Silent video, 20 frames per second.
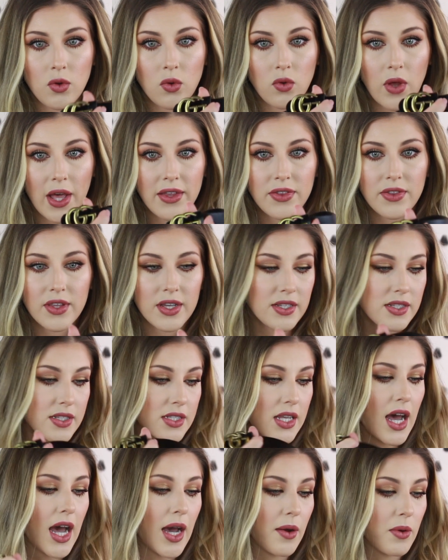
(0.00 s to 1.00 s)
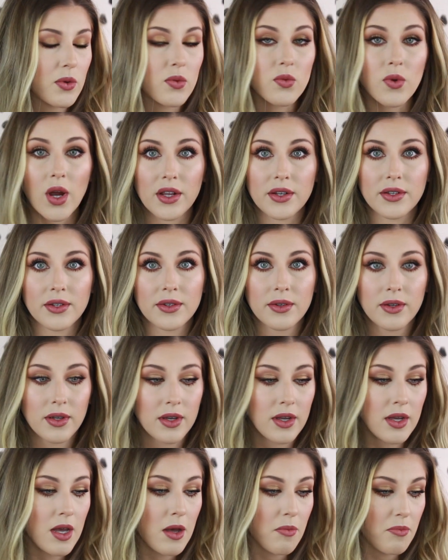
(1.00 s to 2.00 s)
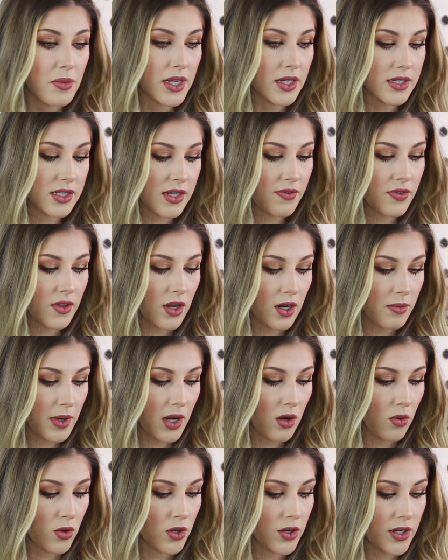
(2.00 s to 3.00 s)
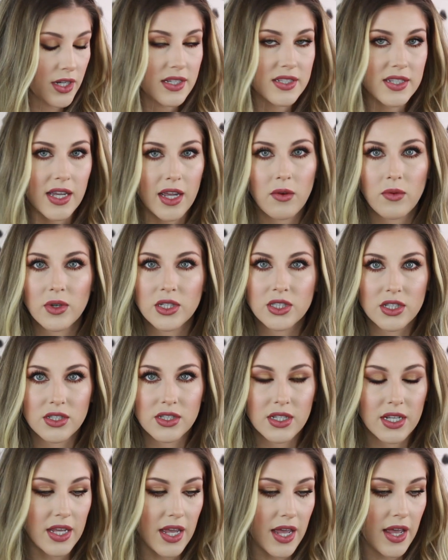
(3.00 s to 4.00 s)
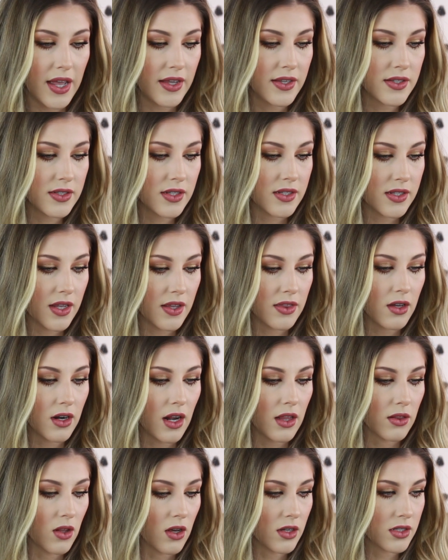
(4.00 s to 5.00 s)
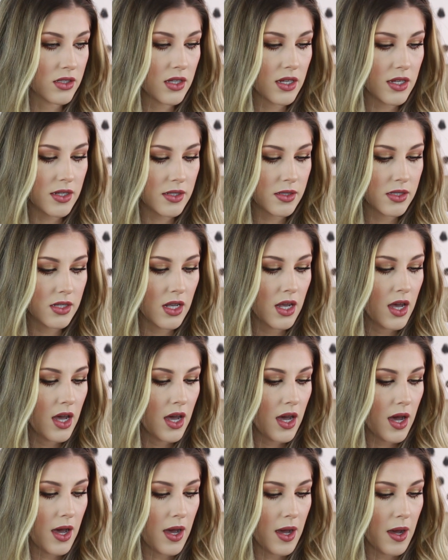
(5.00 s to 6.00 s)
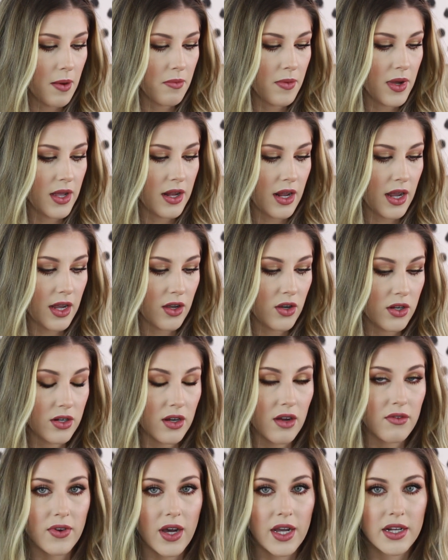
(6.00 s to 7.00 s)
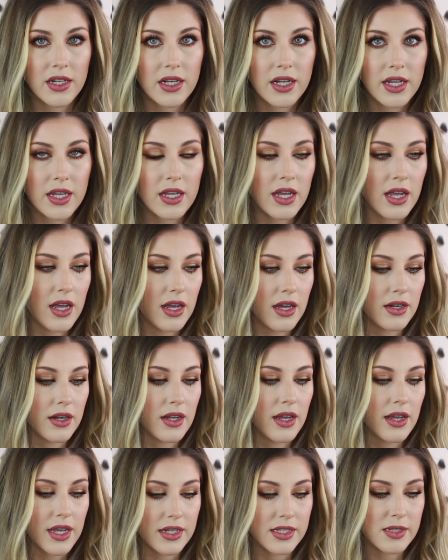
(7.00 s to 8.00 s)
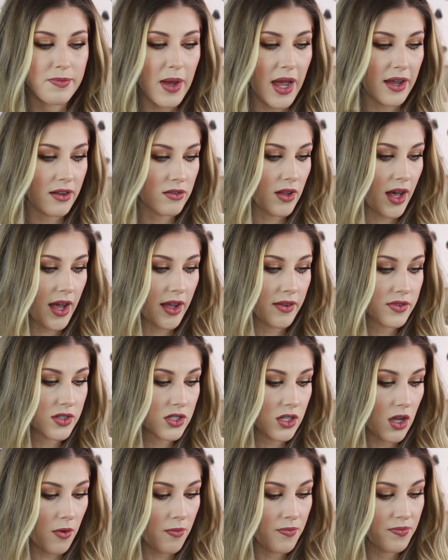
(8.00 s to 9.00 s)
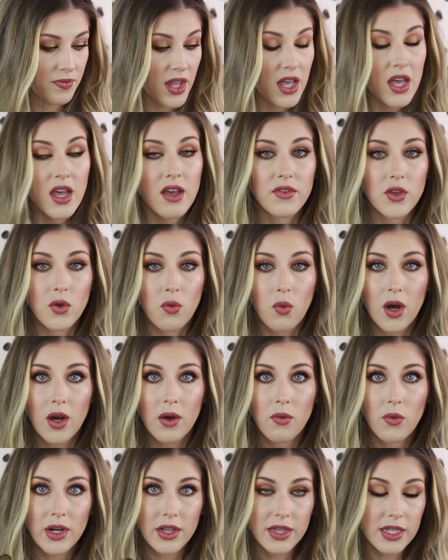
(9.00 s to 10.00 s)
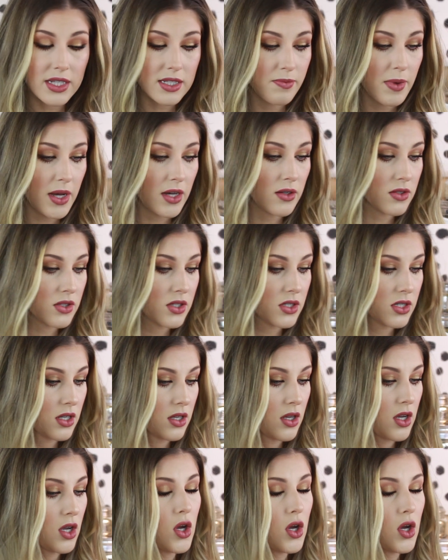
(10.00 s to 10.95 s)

you like this, I would run because I thought about ordering a second one just in case because I thought I lost this um, and I could not find any and it's back live. So if you want one of these belts,